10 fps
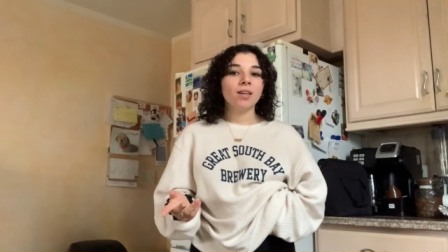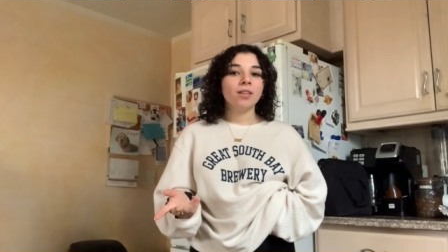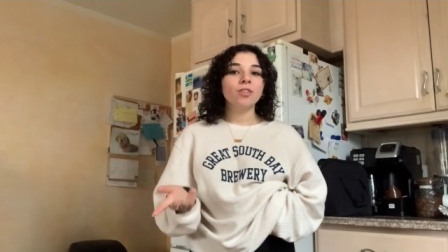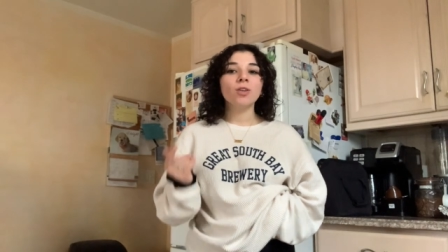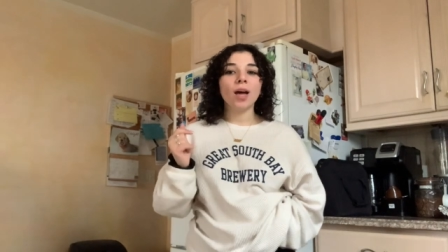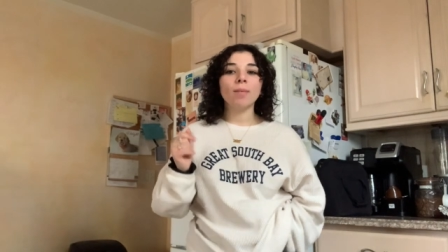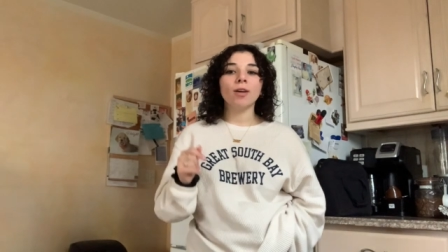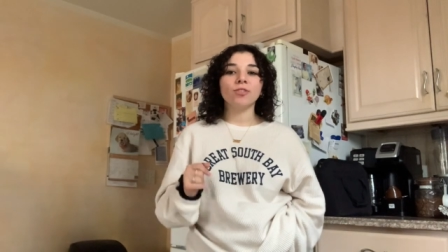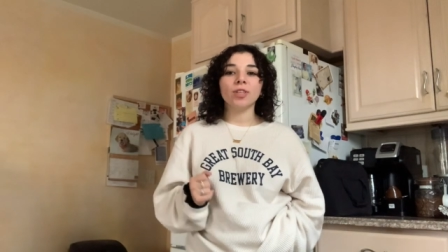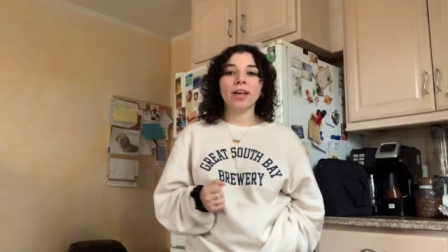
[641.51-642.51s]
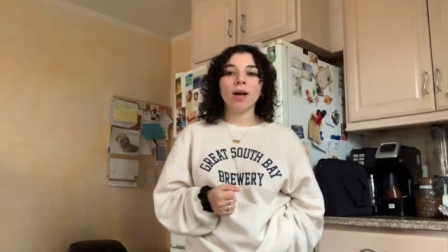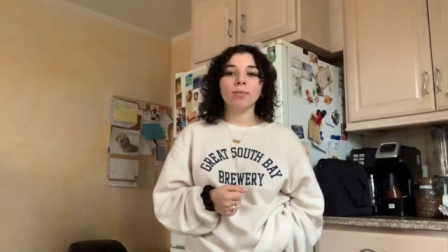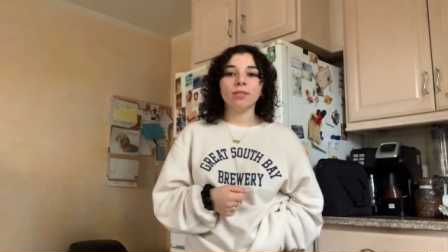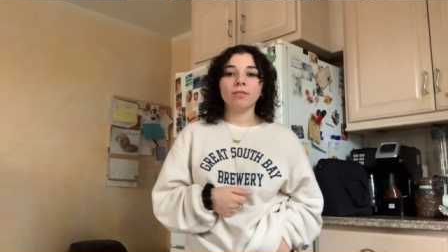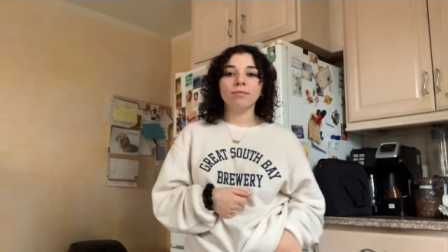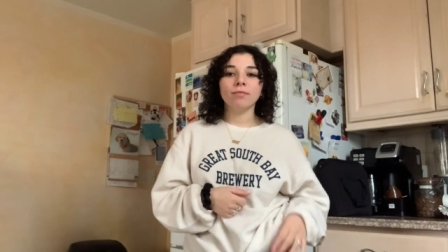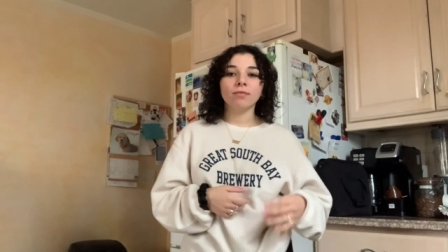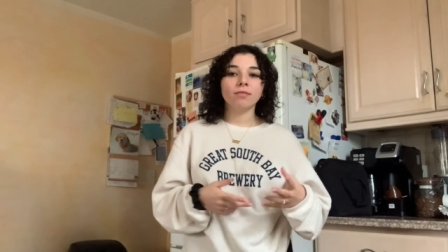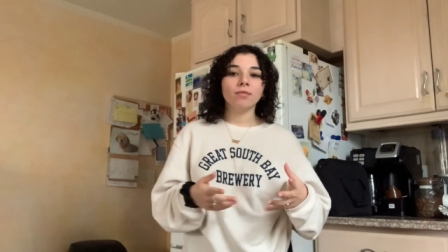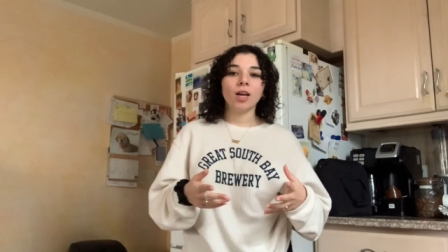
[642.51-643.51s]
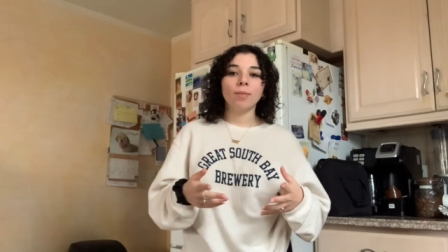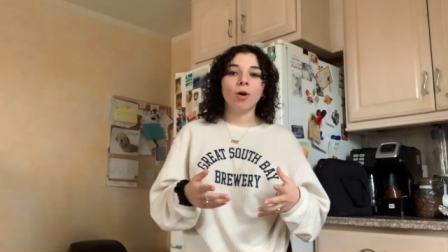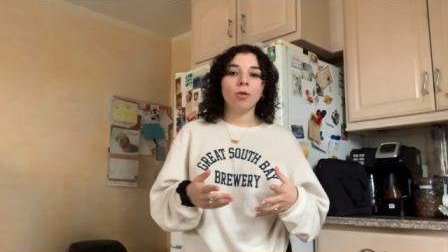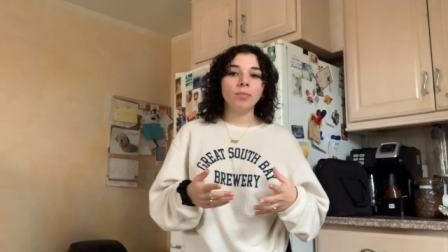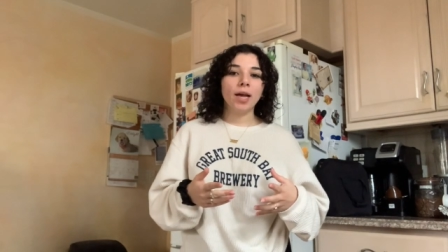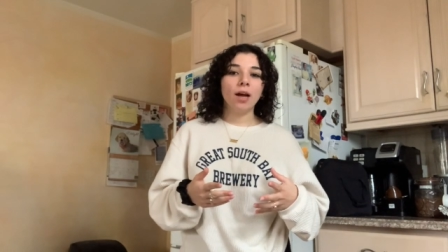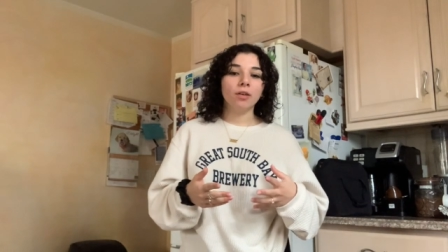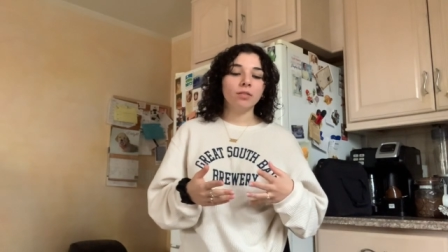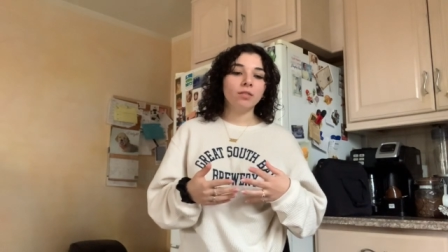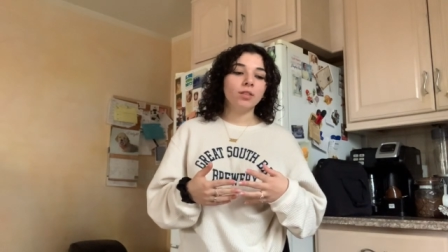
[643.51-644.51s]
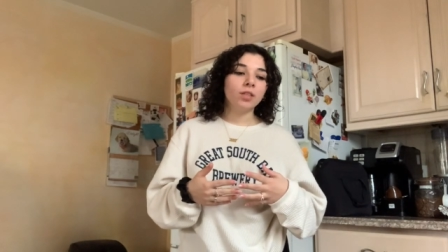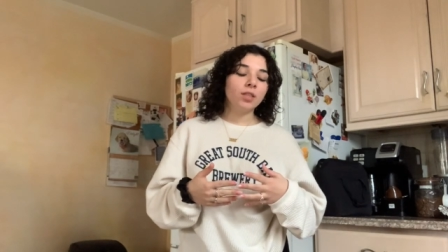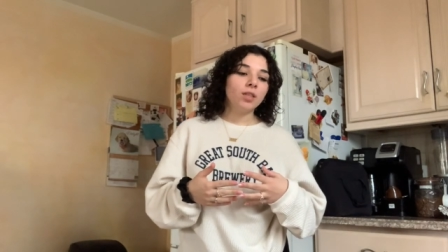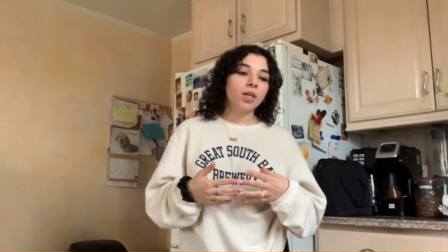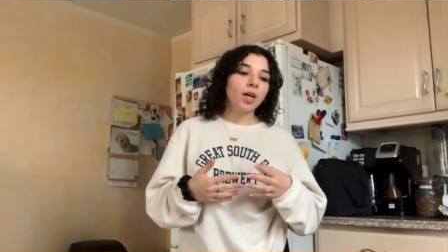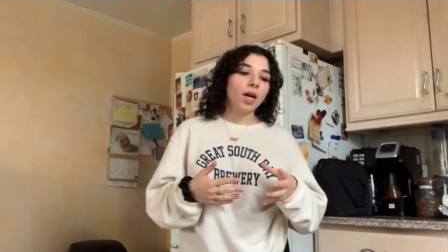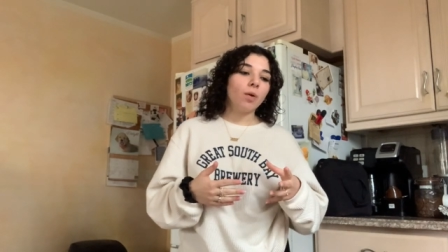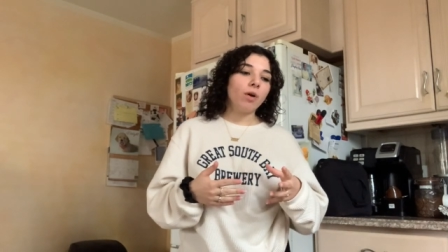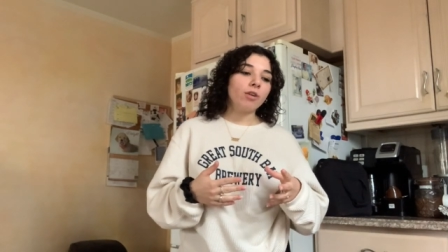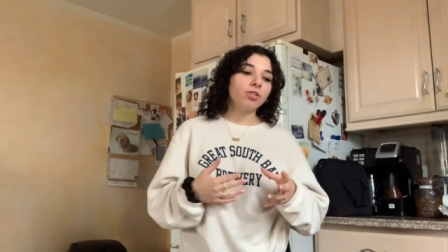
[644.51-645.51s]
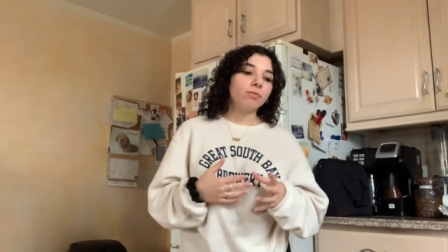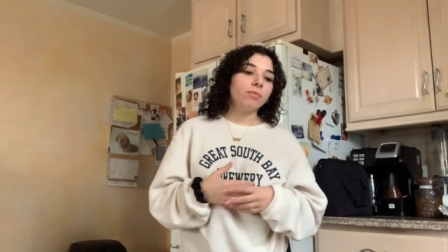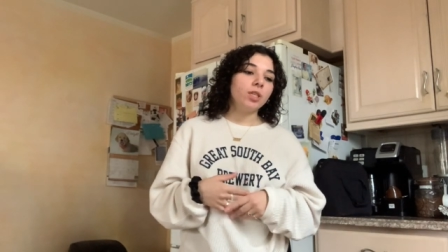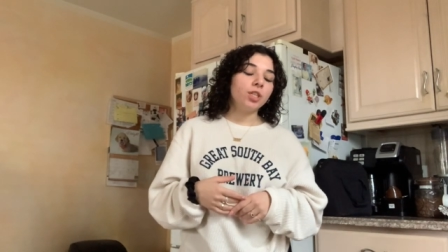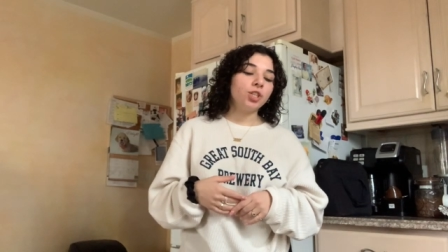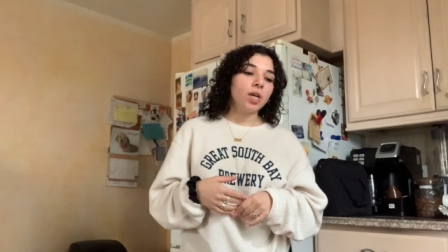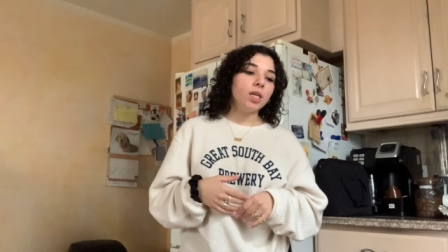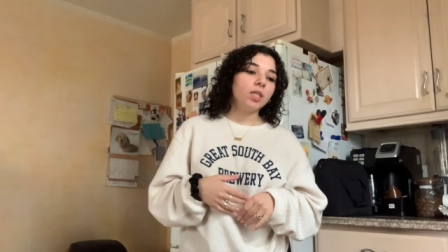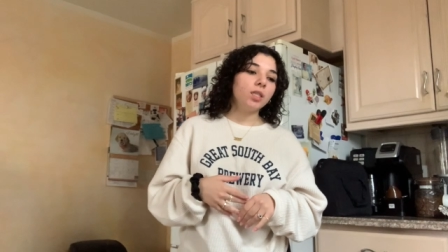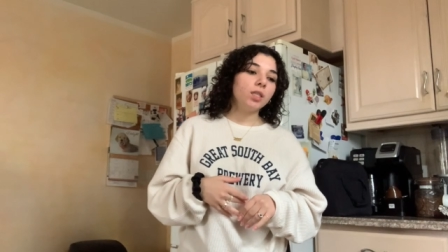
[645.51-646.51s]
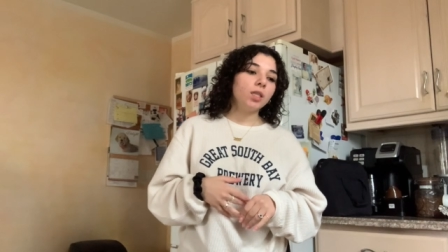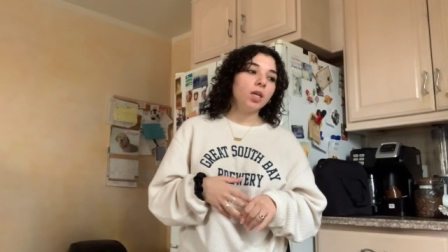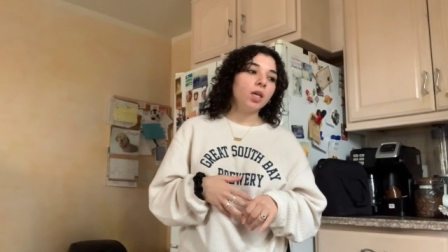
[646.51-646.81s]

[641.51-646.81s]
so not much really happened. I'm home now. Gotta wash some dishes.